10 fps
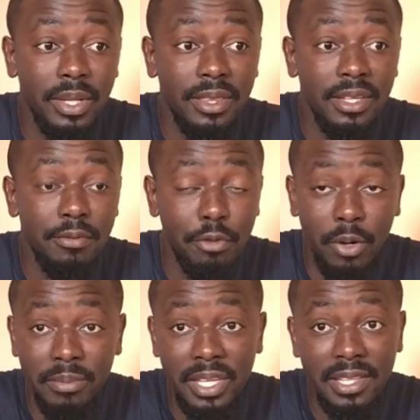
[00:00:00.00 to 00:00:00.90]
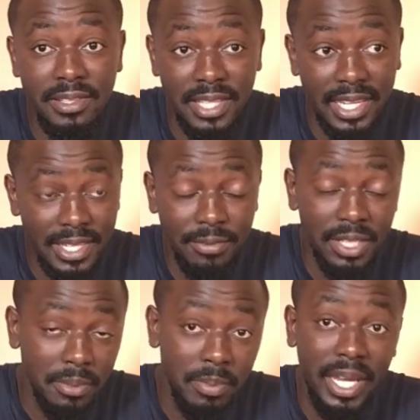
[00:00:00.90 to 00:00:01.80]
with informed and
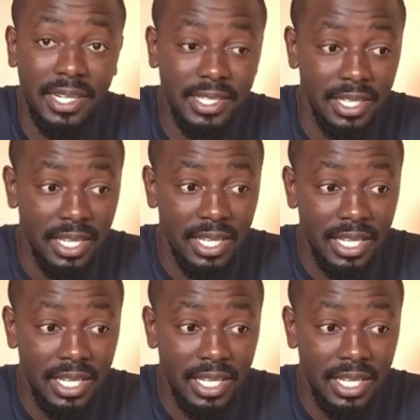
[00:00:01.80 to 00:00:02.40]
scientifically backed